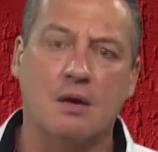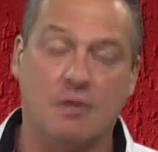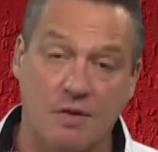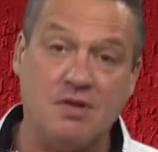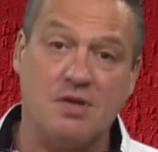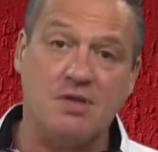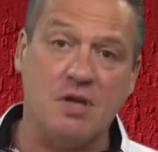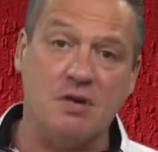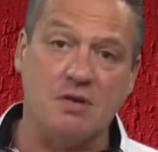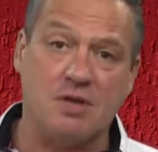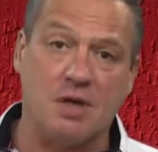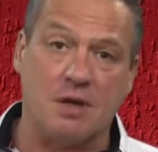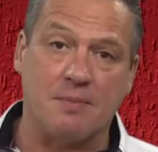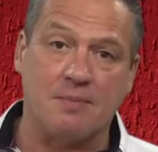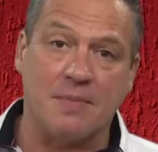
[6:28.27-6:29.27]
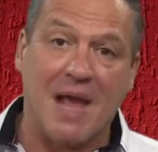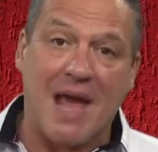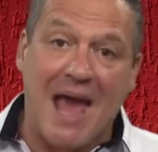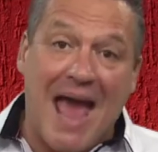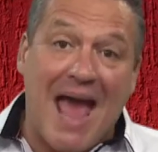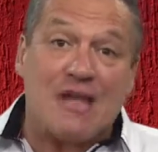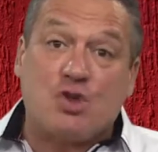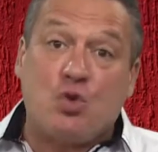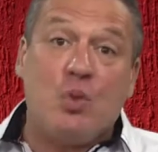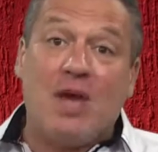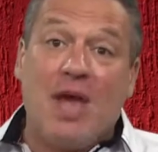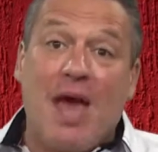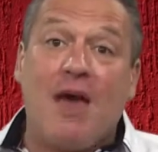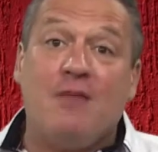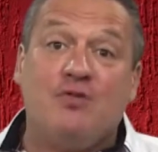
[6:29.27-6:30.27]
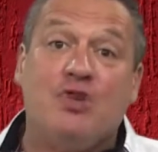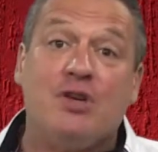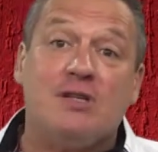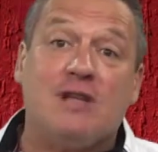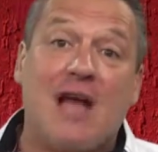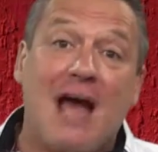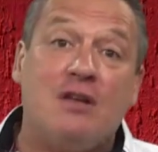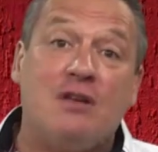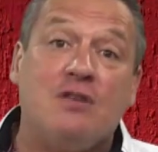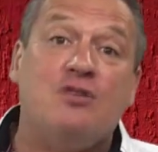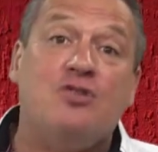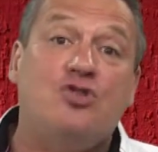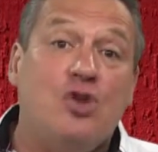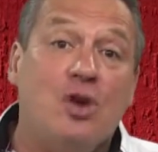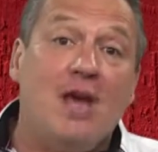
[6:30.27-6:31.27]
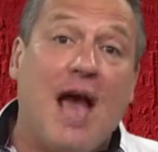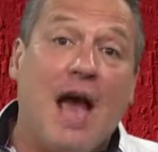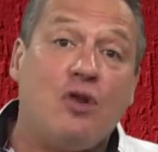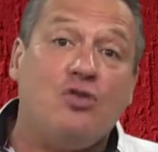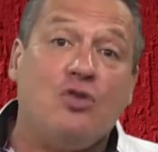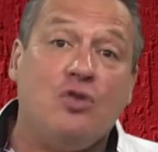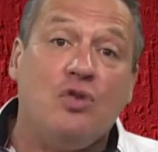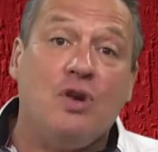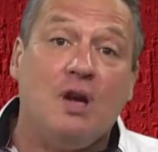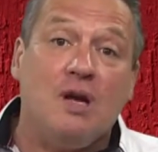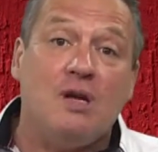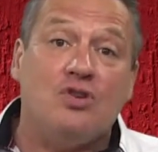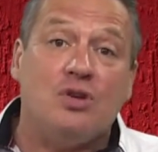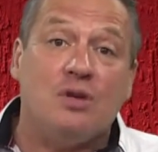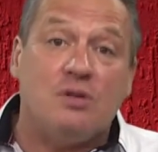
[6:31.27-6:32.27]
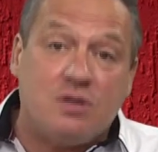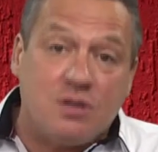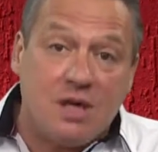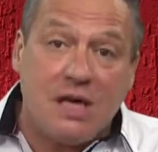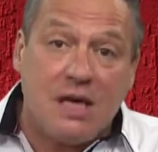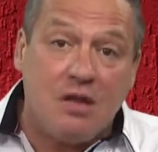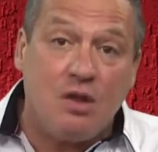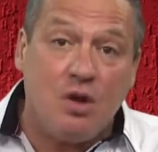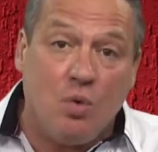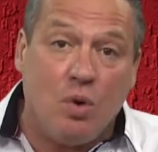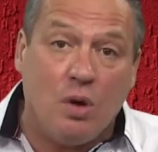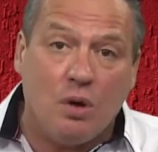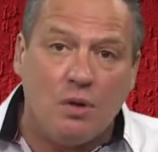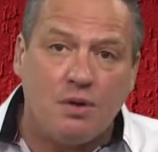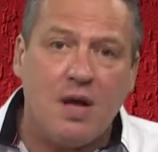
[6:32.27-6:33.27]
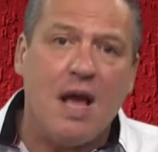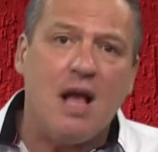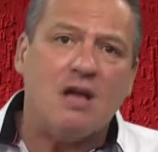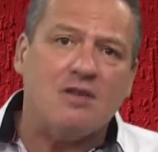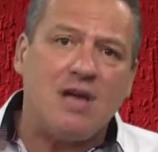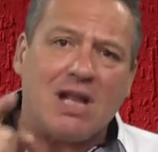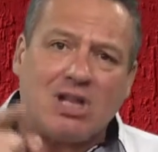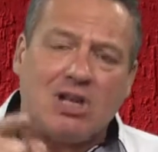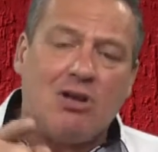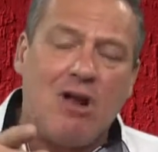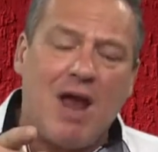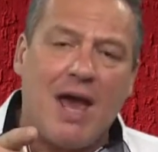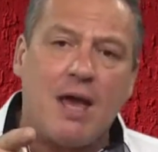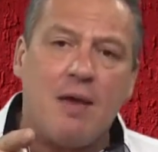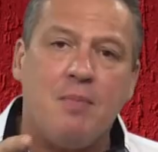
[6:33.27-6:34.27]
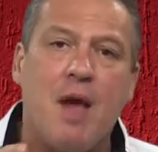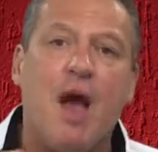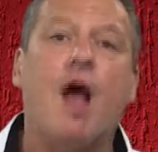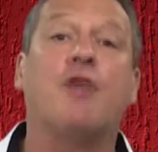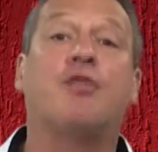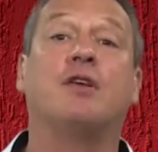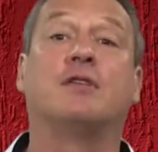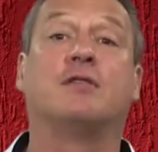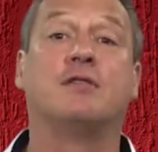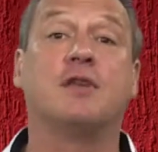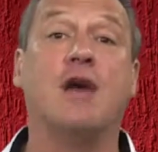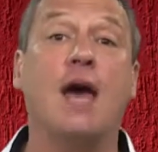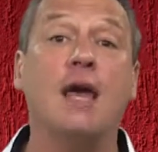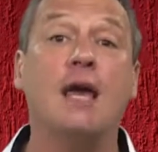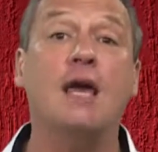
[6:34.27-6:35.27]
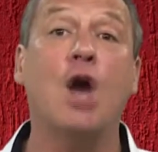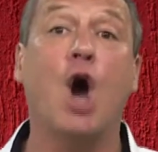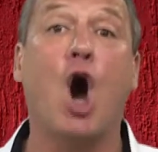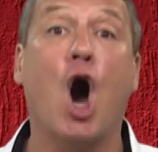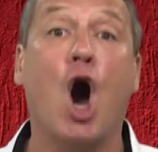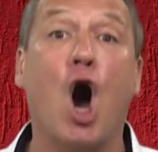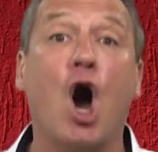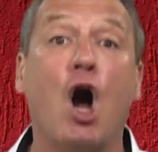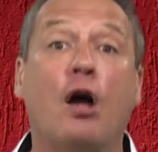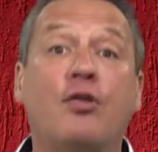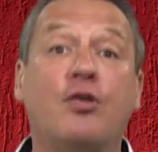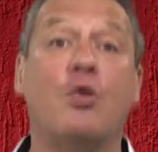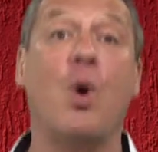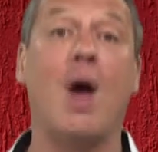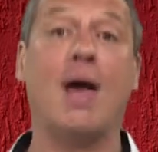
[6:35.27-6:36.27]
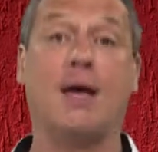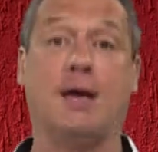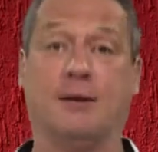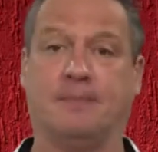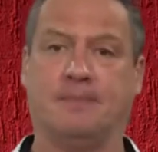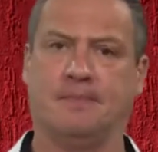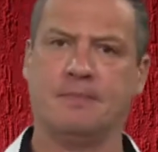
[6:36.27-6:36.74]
This is interesting, as we have just under 300 religions in the world that claim that they are the way.